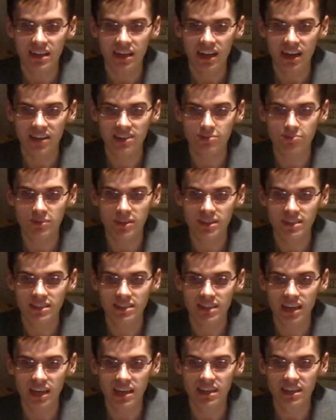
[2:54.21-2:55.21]
has been
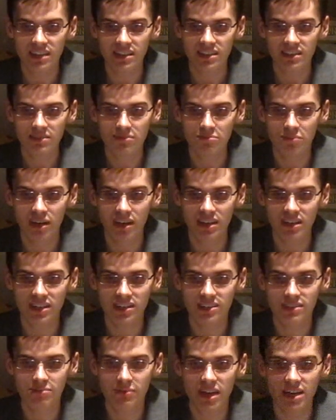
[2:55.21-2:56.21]
taken by
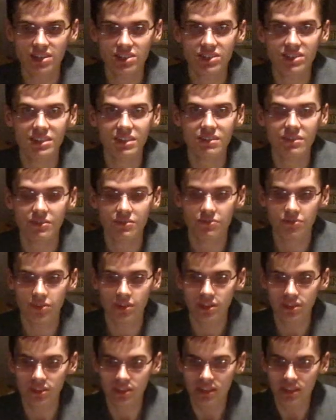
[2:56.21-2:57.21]
His Majesty
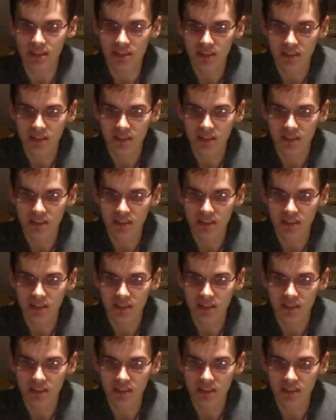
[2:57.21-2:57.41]
freely,